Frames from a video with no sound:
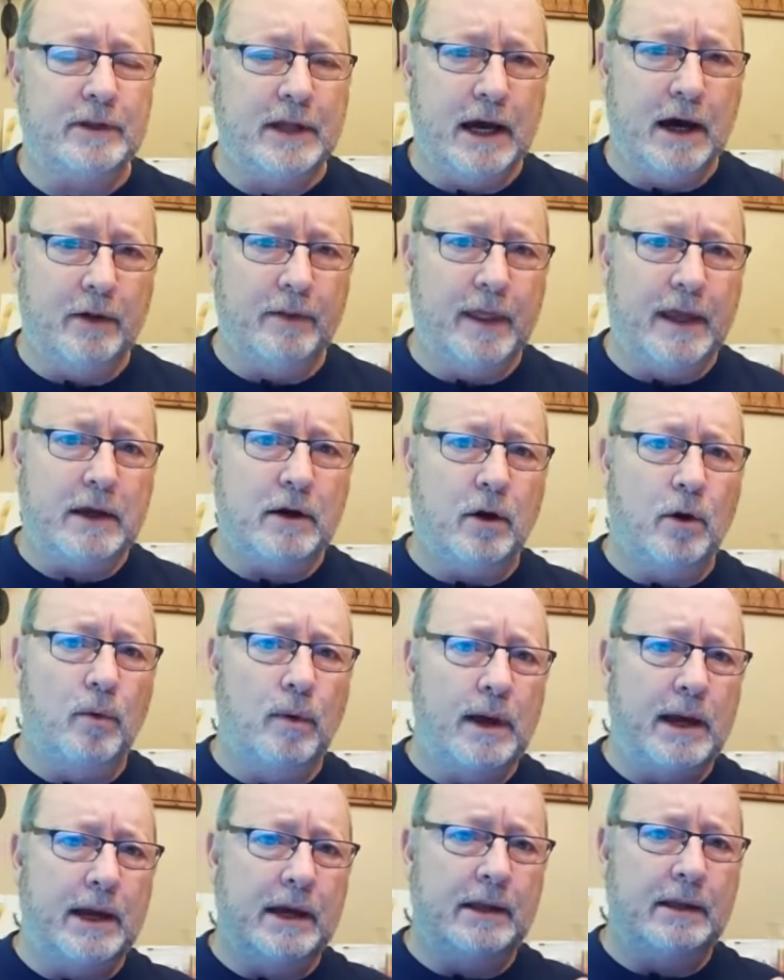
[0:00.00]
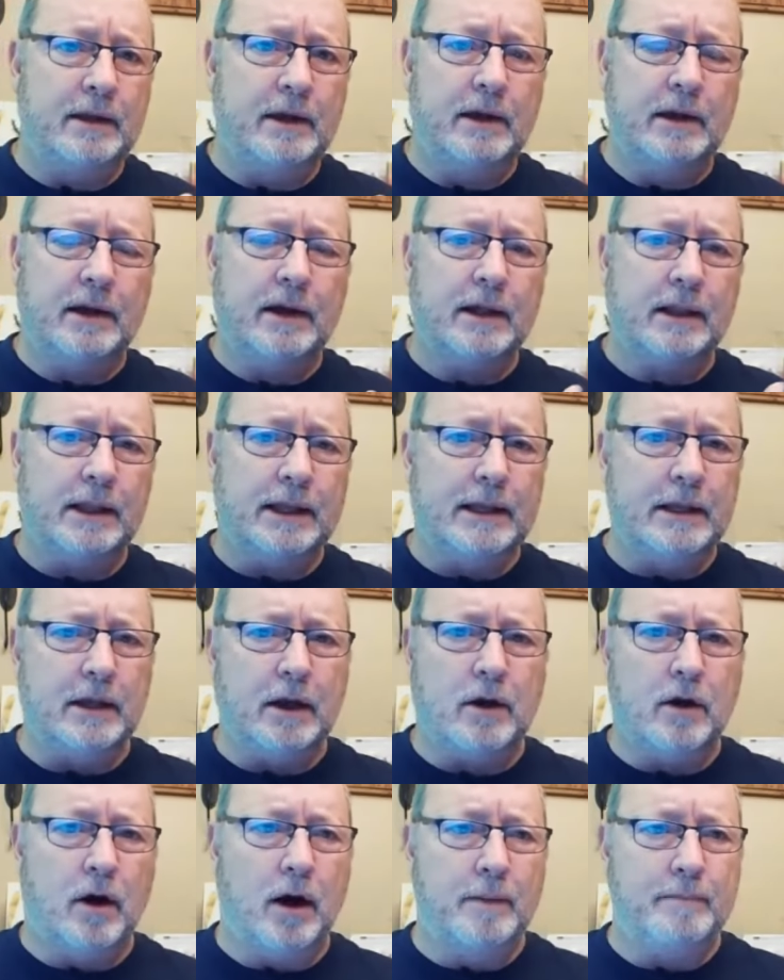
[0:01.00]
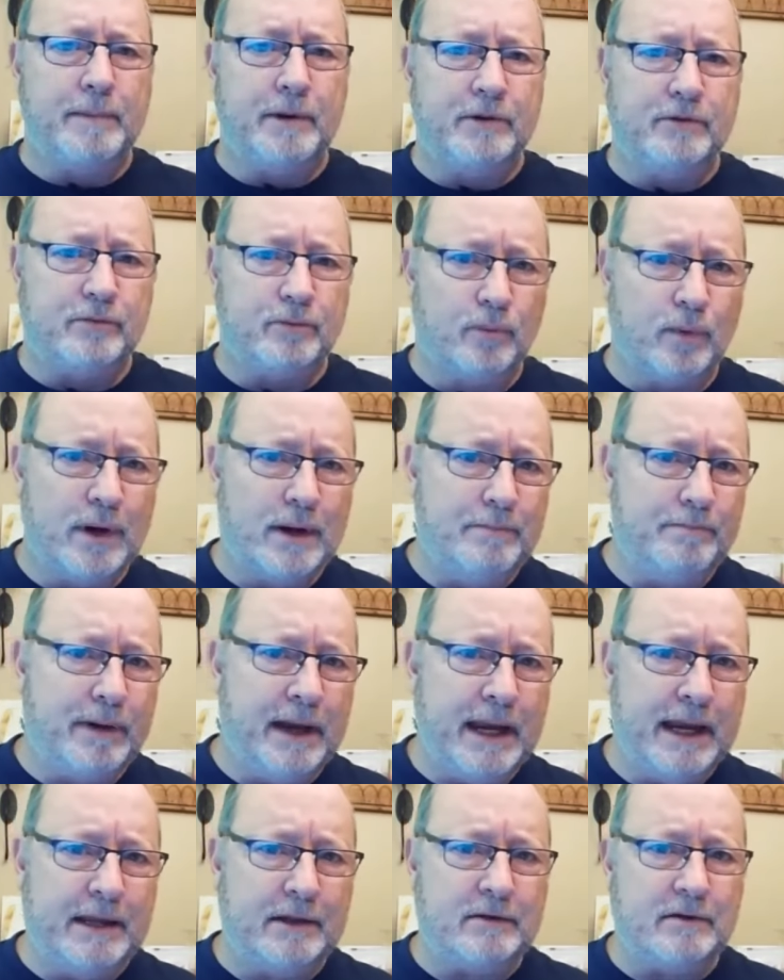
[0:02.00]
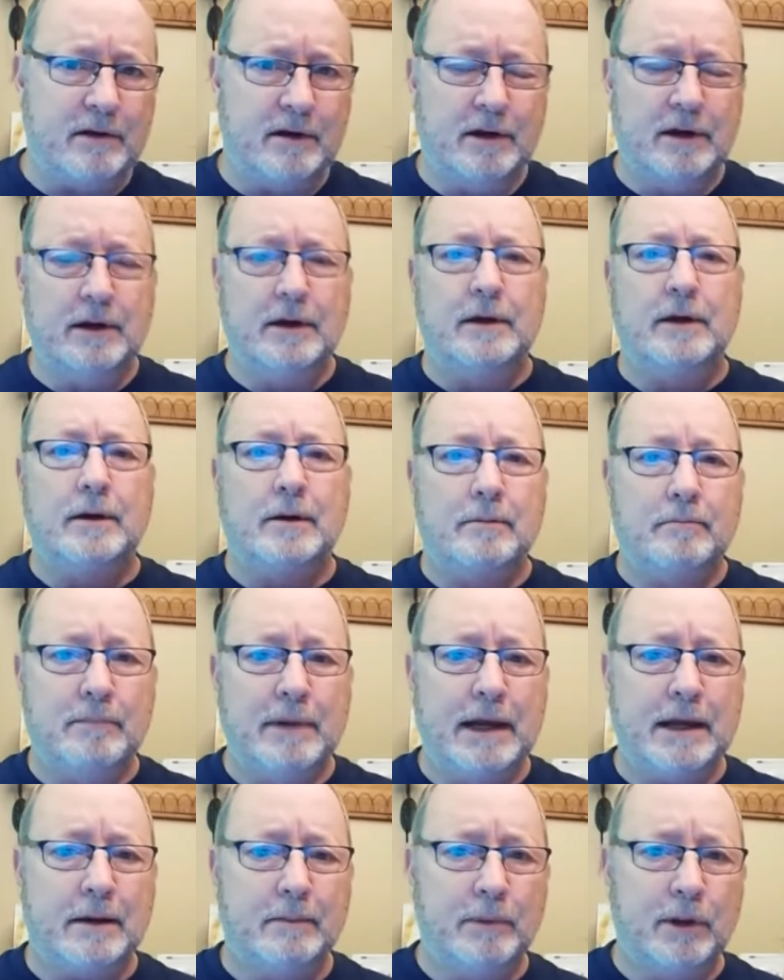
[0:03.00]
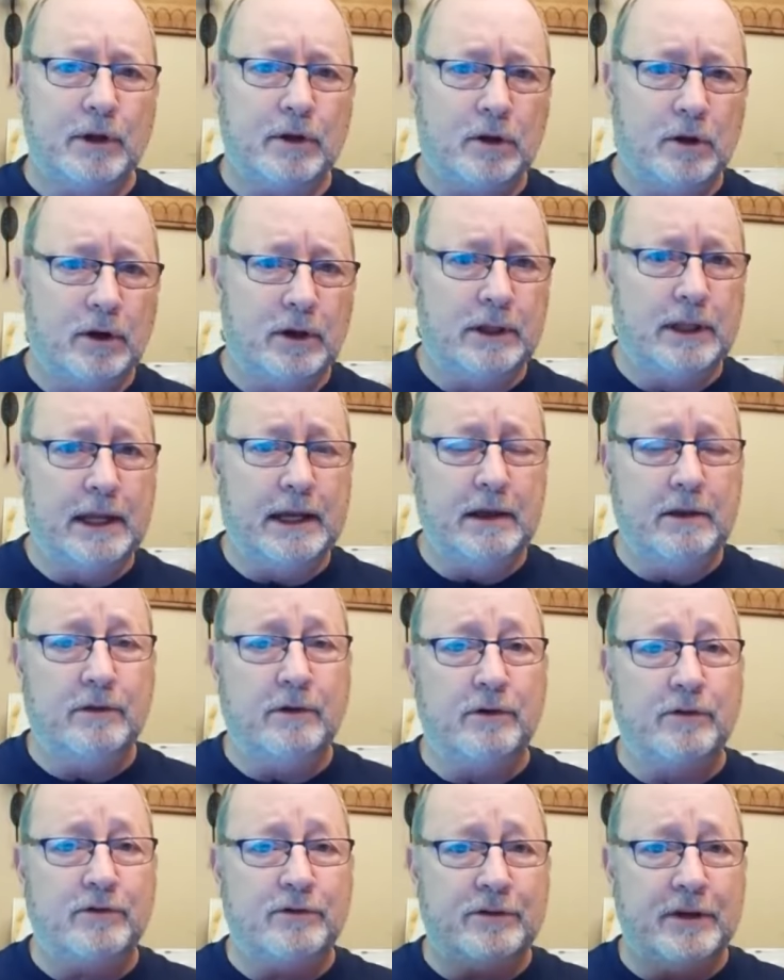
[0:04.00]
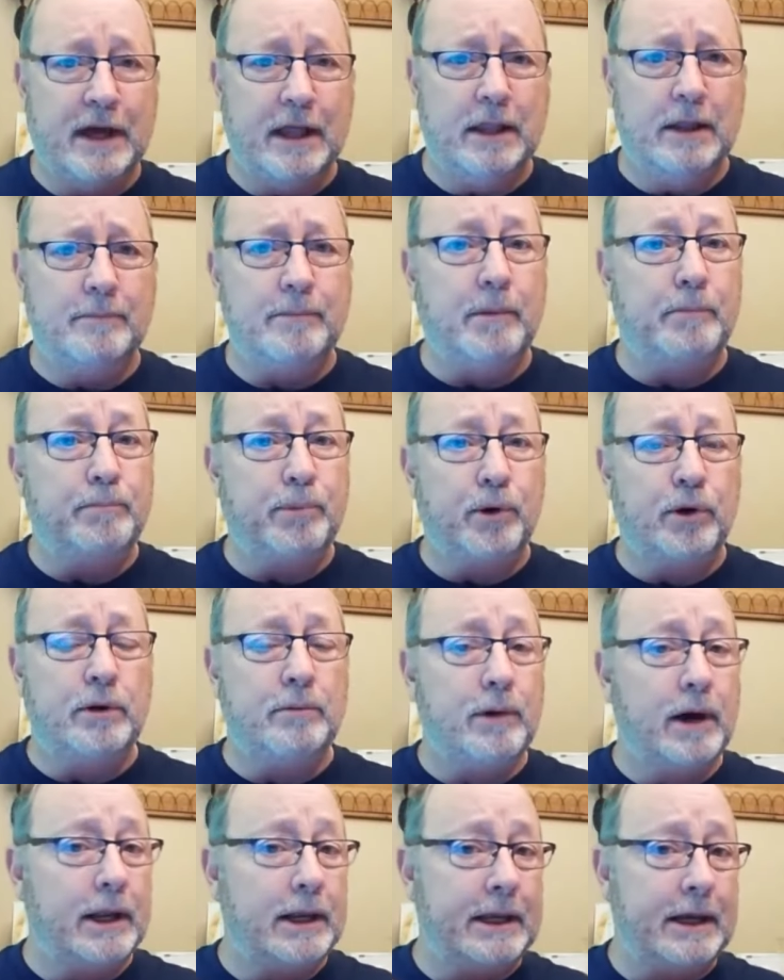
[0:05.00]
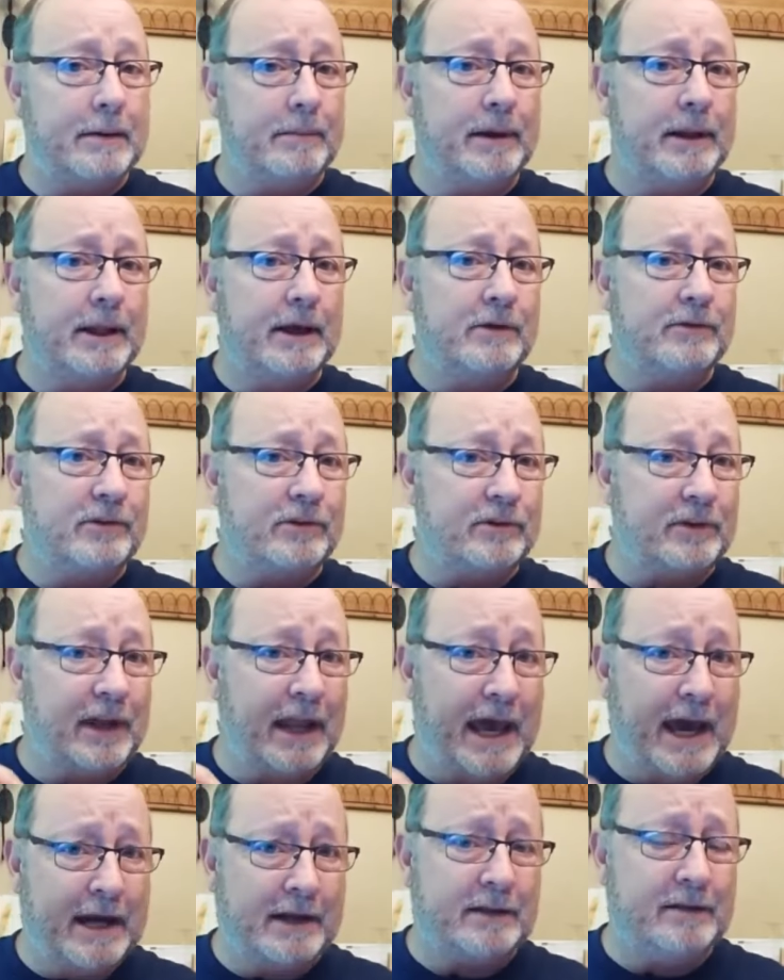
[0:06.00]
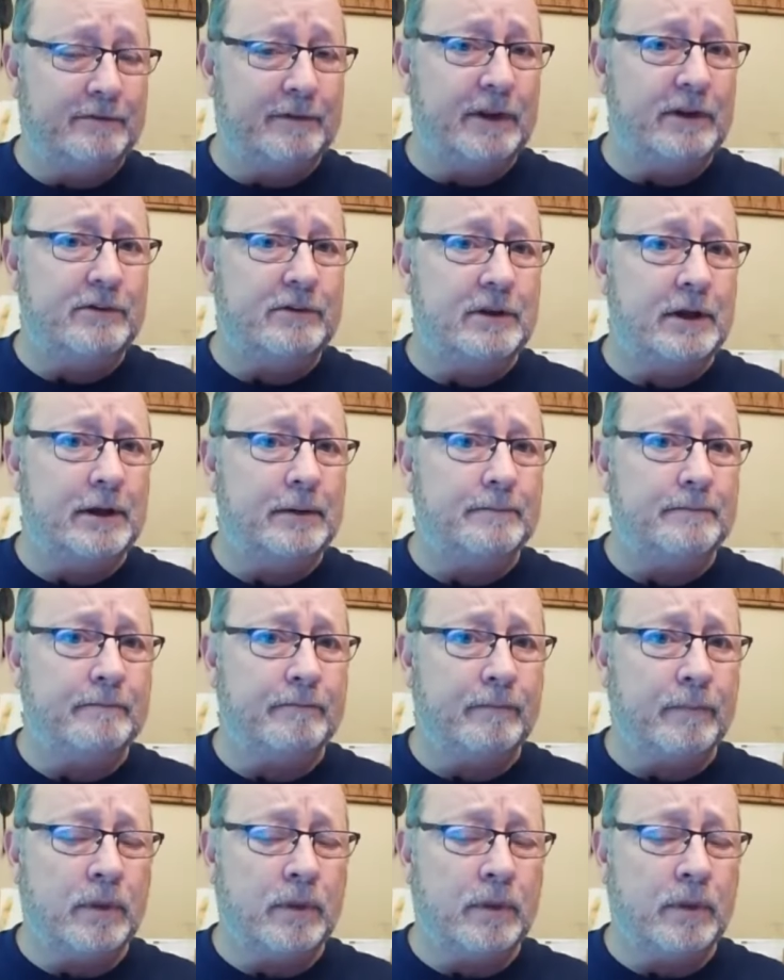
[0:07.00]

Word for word: Now they go in, clean the carpets, repaint, make them look good, and they either sell them and put them on the MLS as an active listing,